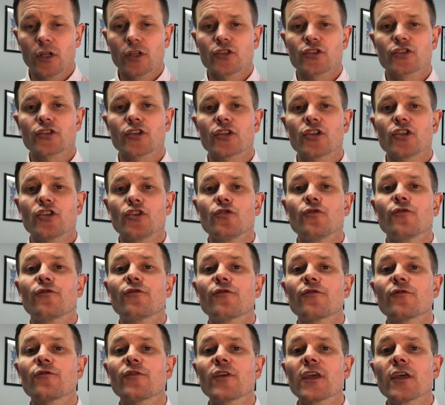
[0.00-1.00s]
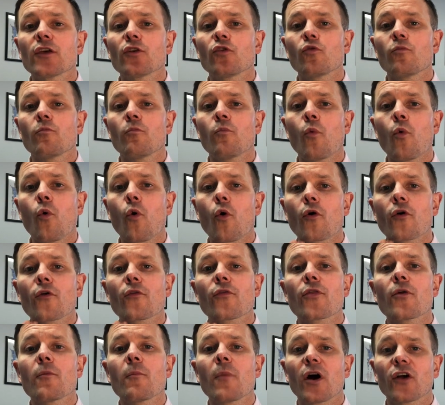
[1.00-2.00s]
so that you feel more
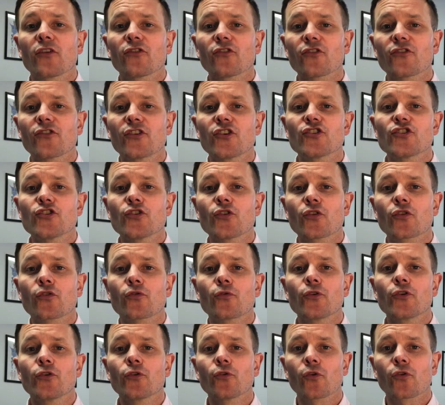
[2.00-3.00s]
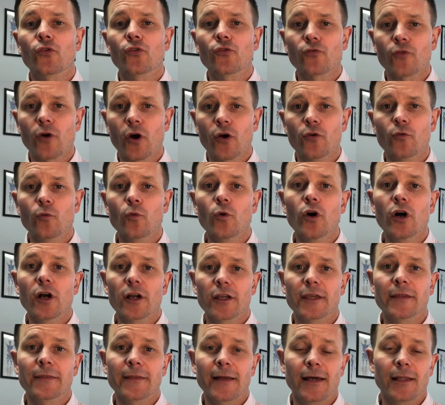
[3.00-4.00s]
of the muscle tissue through your throat,
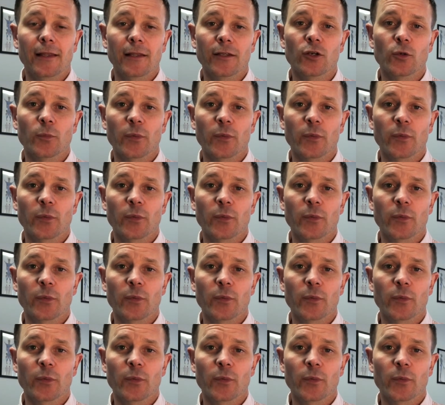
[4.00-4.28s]
working that a little